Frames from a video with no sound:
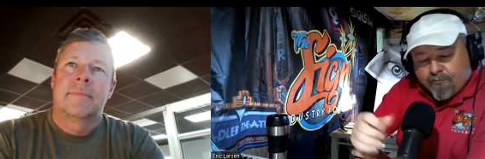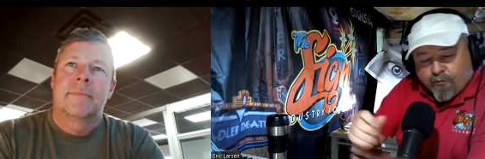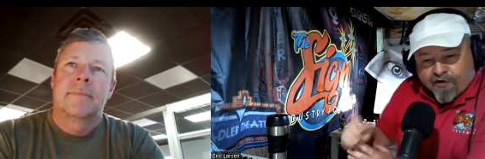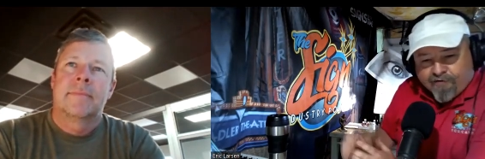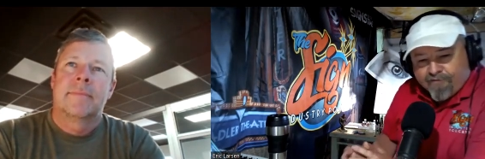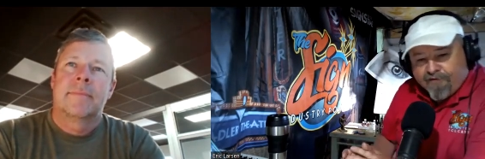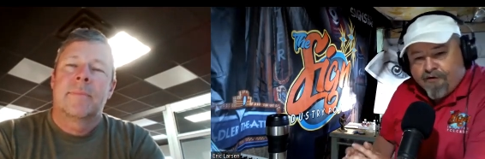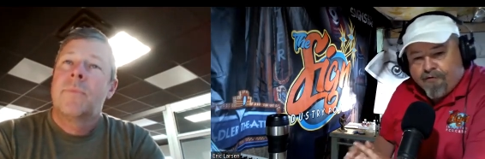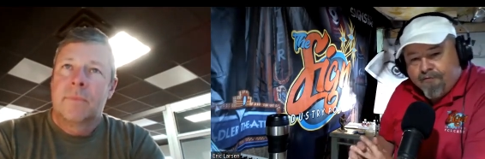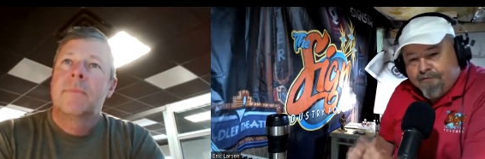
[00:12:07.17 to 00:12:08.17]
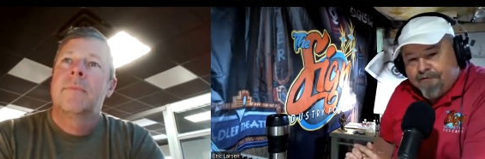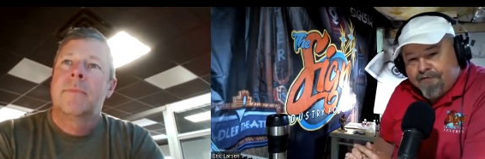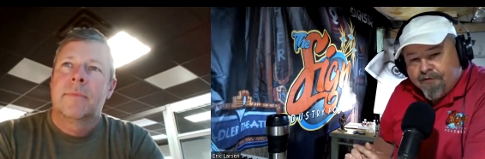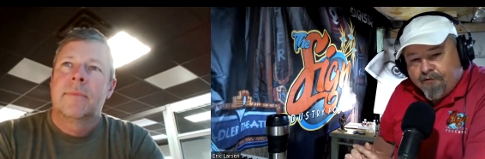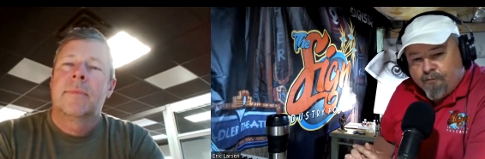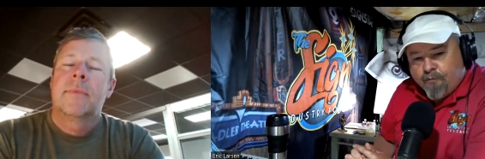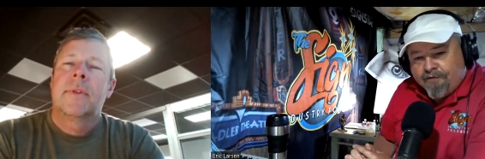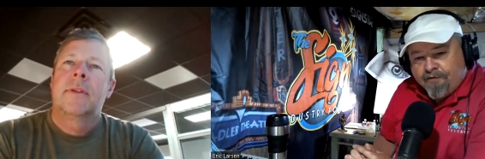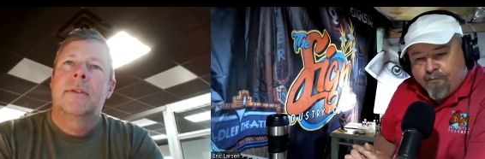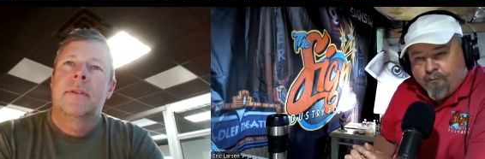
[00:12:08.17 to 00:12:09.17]
Speaker 1: working for you. So
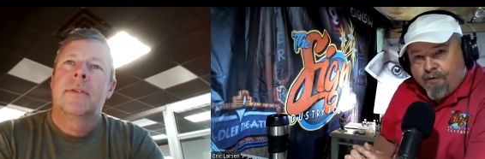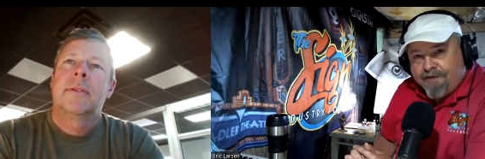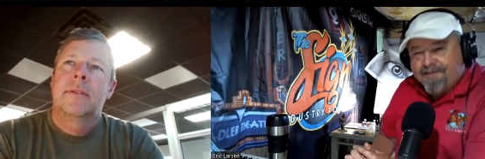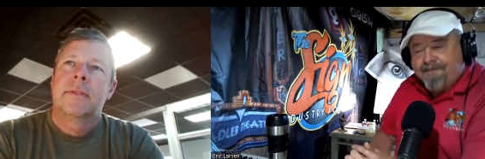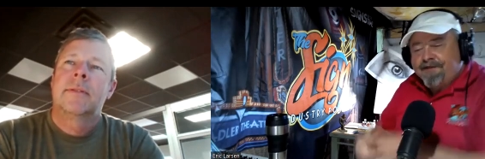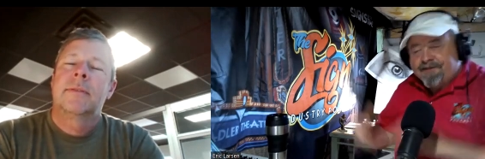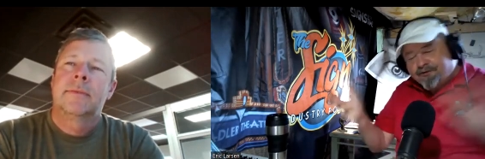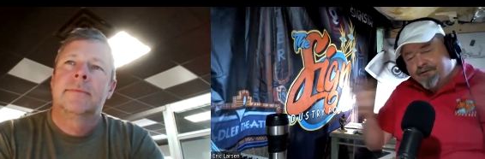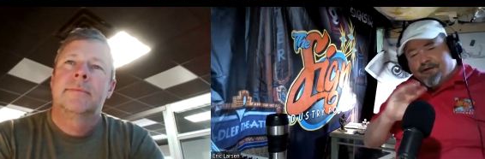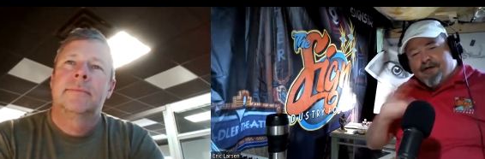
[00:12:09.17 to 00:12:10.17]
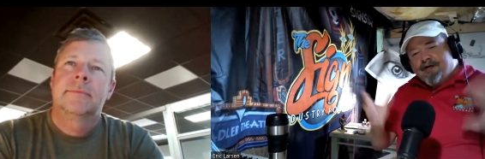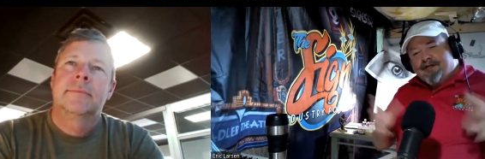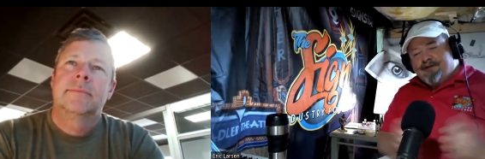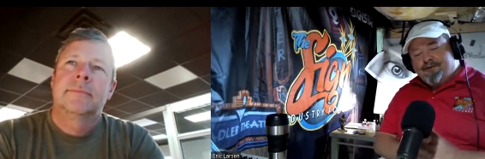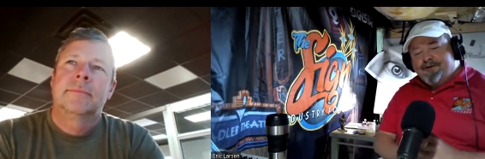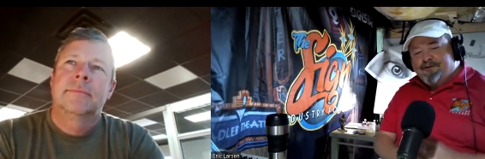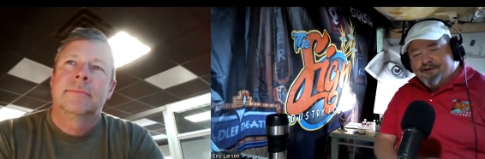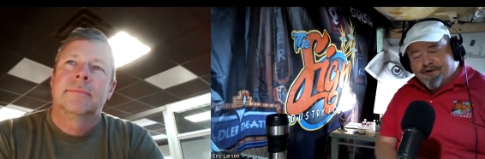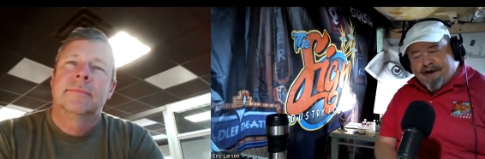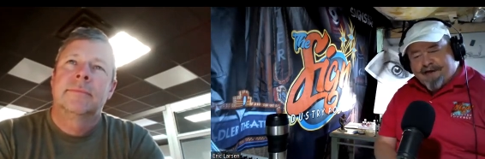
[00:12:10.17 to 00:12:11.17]
what what is it that you're doing to
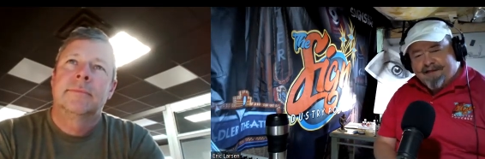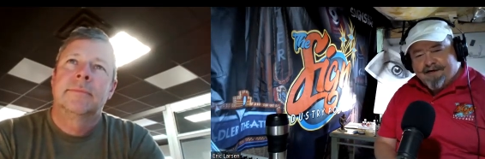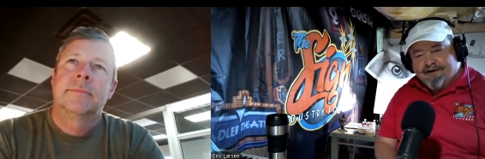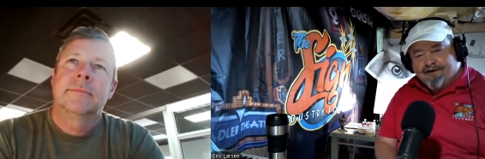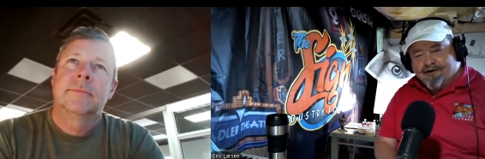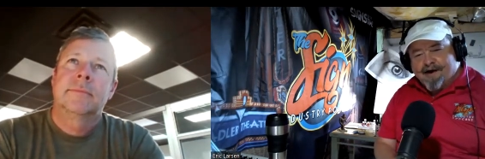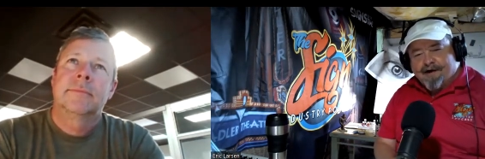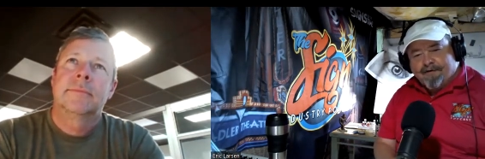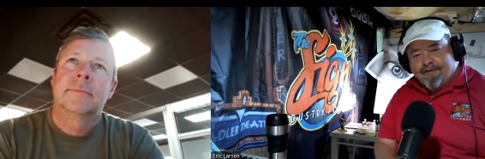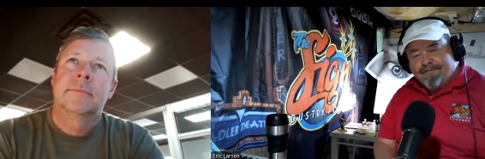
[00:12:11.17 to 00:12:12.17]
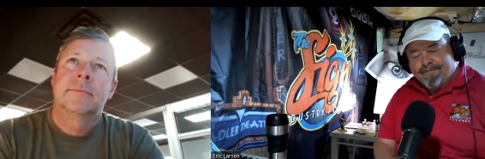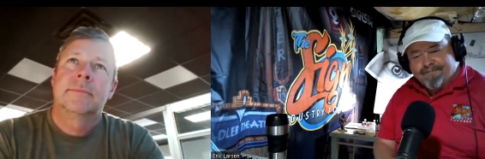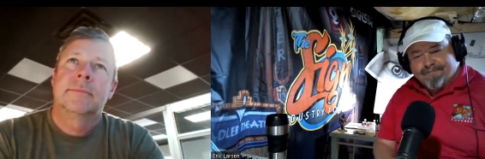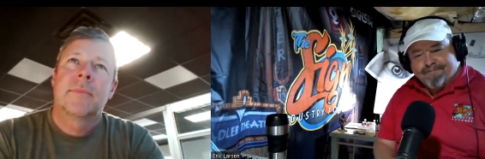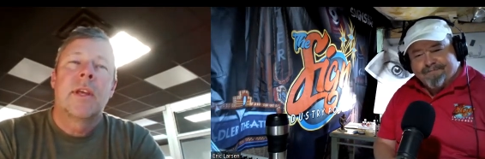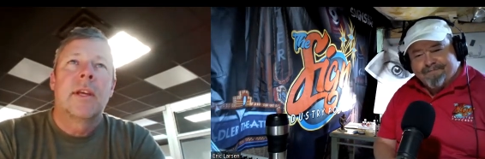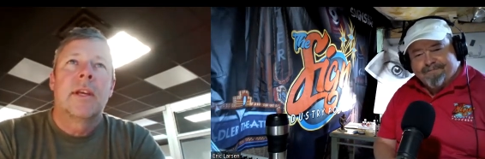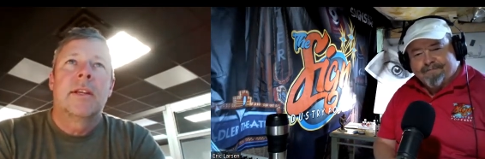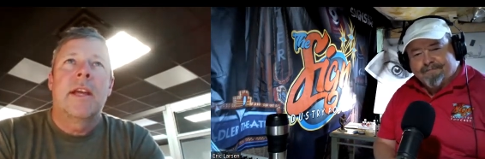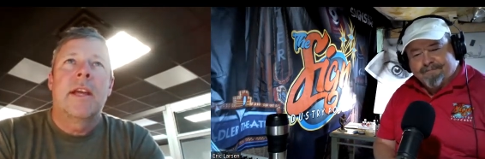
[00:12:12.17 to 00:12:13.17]
attract the younger crowd?
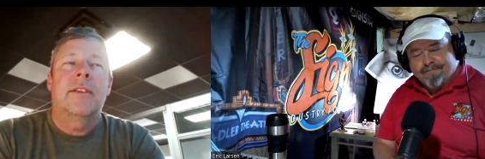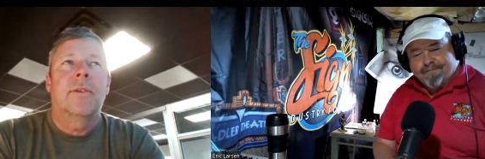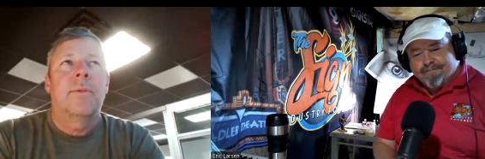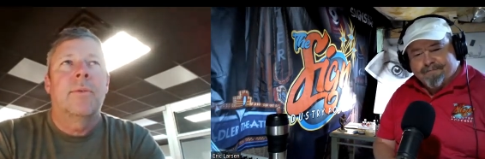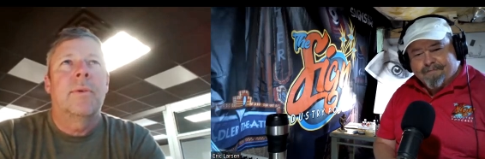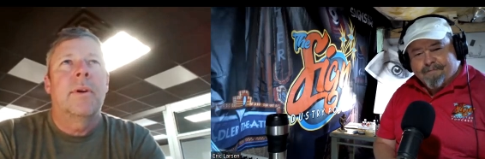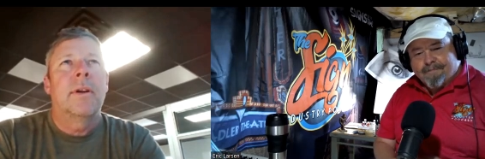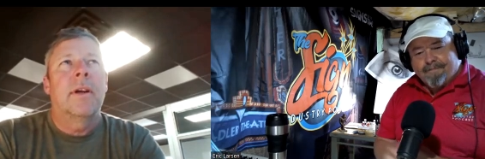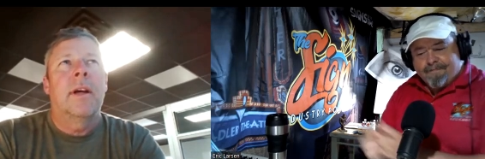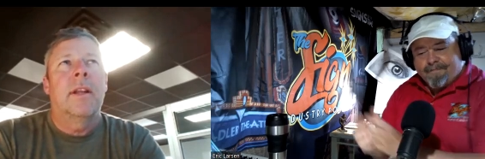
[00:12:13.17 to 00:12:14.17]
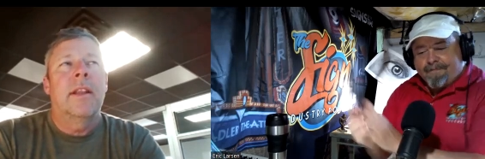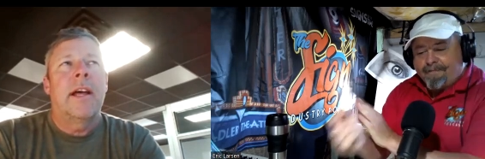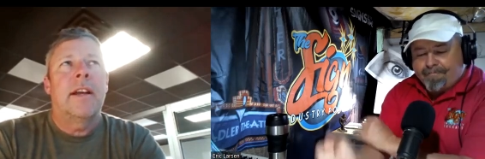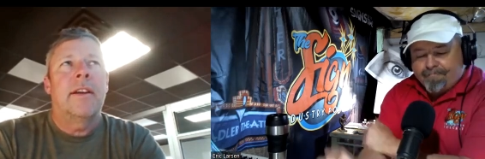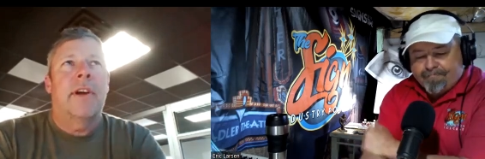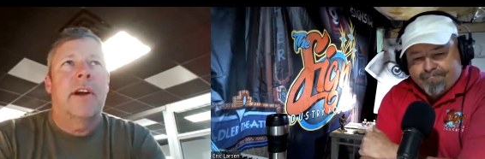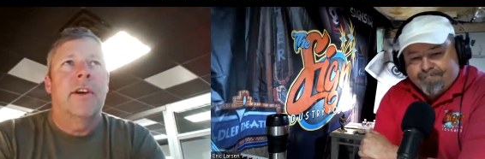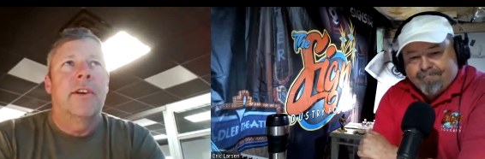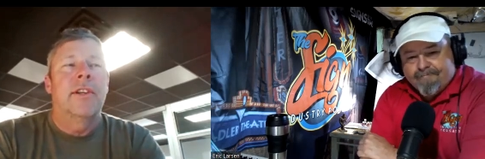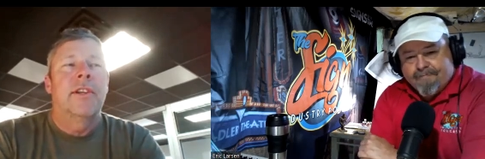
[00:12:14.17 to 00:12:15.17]
Speaker 2: Yeah, so a lot of
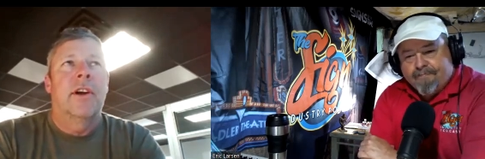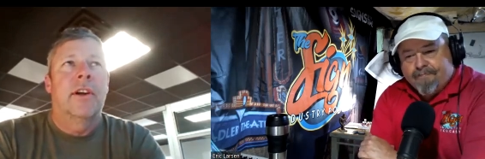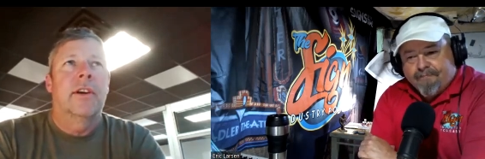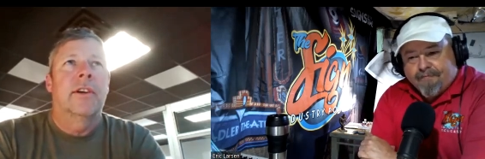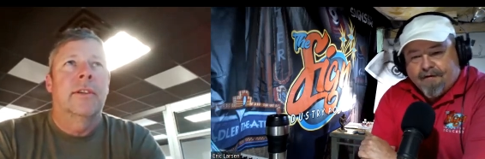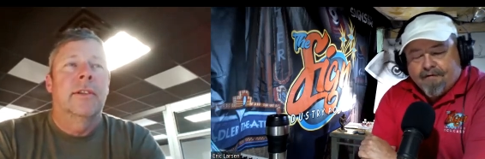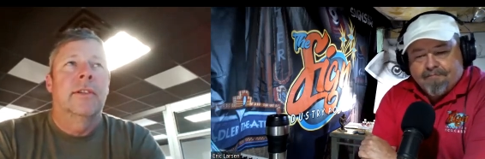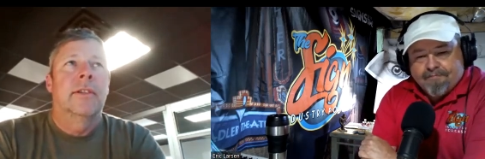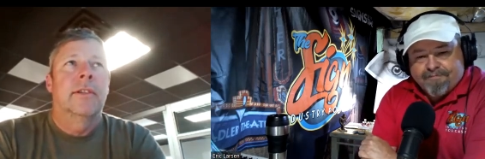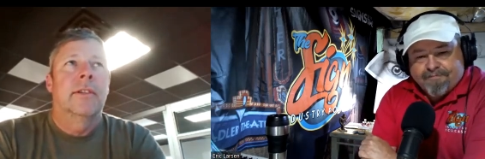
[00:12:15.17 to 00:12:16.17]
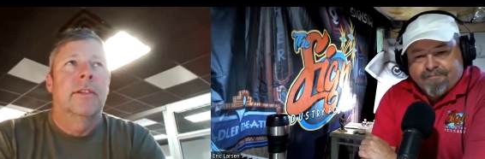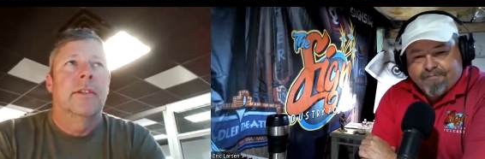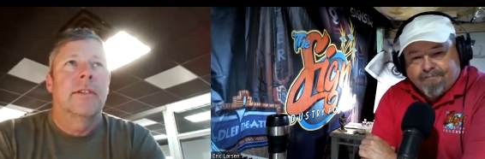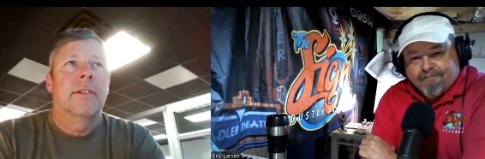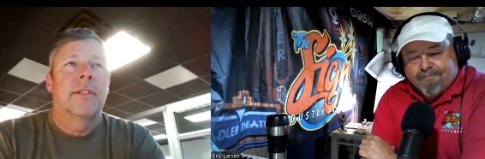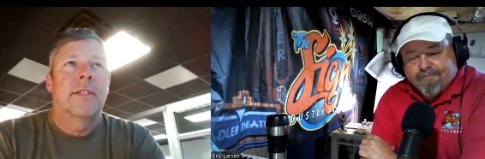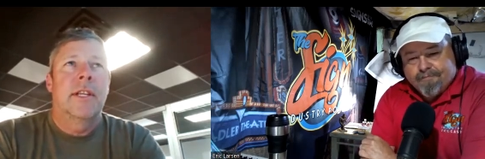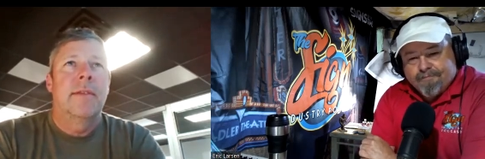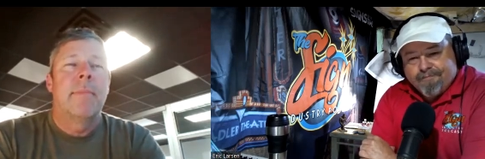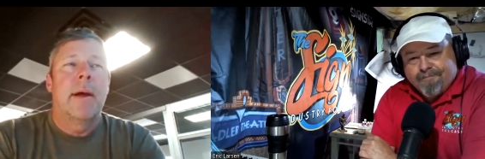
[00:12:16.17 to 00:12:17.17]
our younger
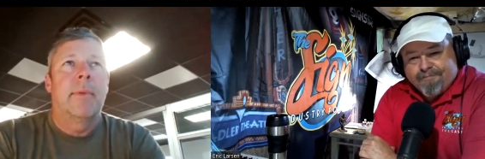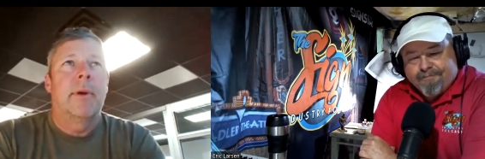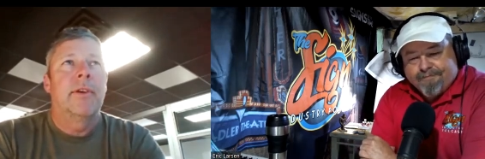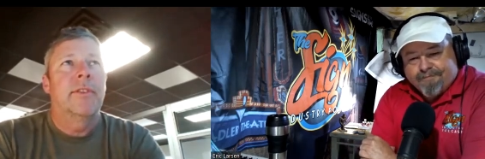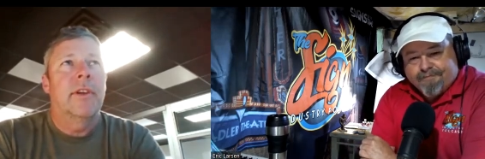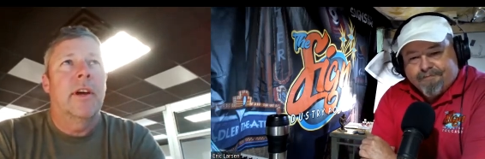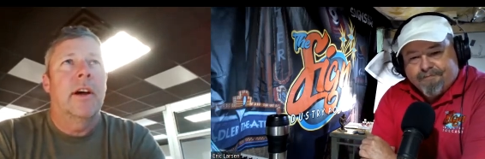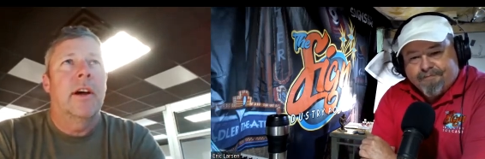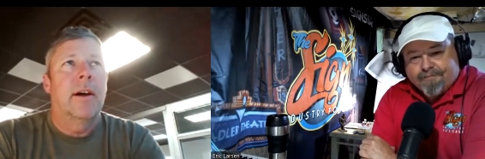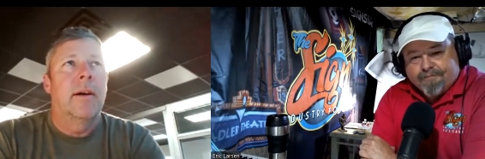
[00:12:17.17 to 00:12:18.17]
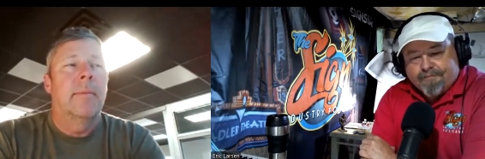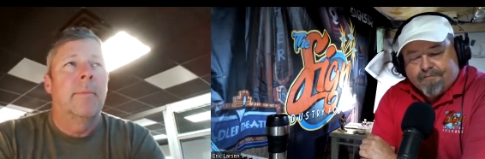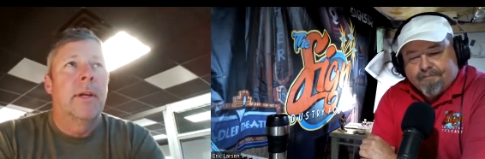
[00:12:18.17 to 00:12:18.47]
team members, um,